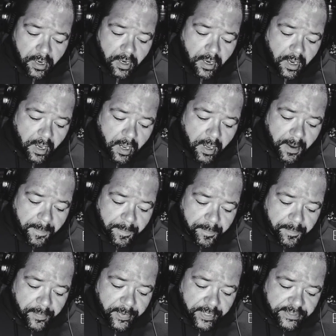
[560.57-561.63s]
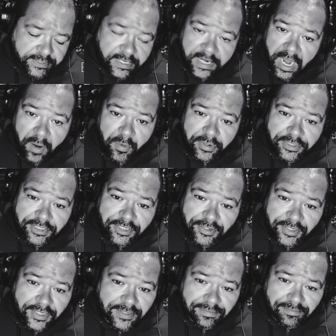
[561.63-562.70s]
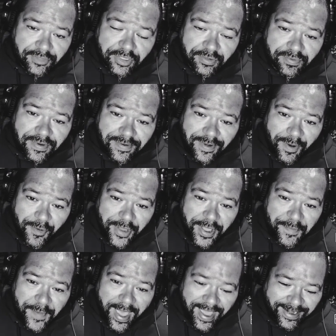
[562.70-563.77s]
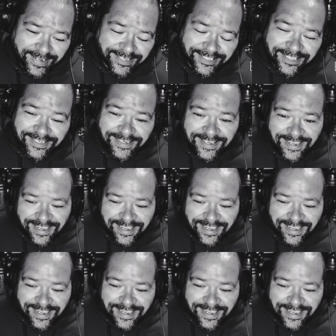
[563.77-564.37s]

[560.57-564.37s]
and said, I won't sue you. You won't get mad at you.